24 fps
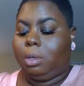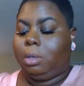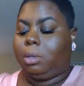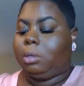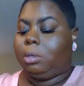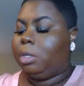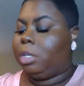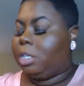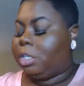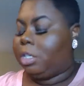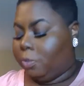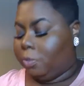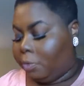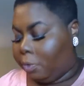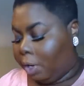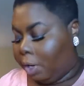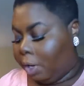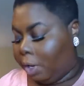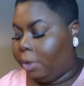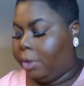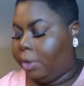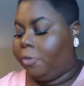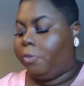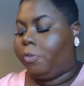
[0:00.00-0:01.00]
It's
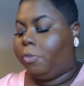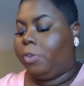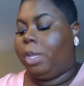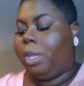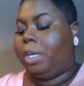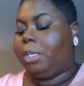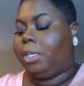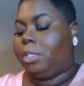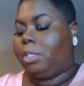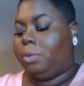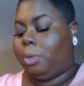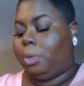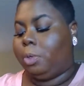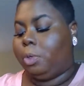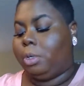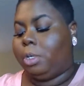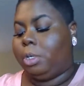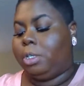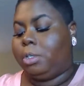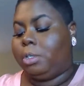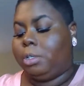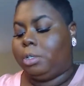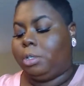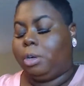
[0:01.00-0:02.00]
very flexible
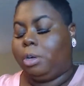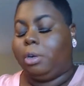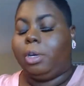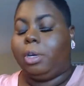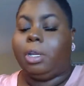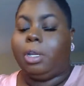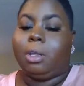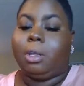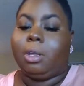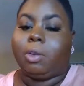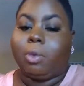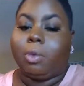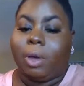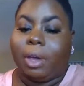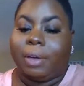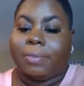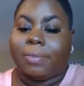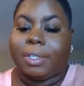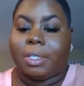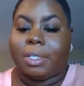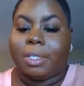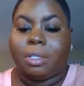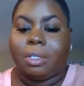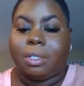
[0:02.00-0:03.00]
concerning the
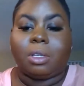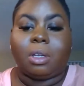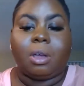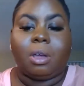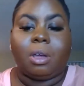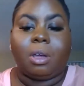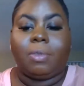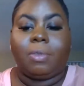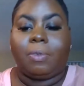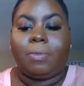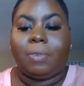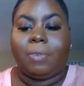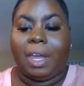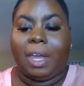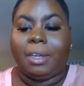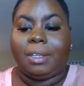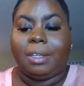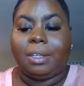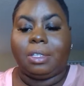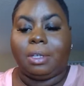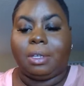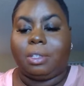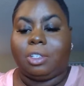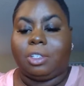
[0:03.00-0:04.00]
crevices of the
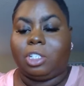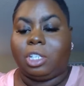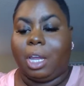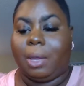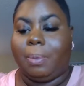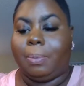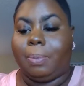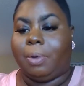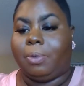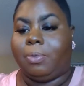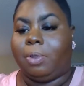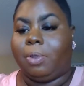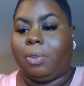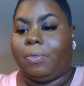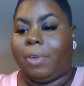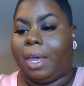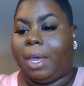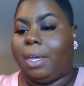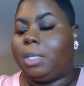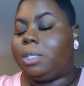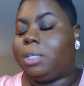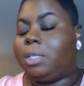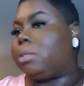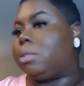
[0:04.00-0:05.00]
face and the shape of the
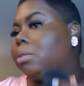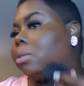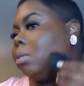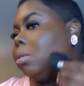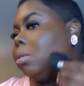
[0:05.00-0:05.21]
face.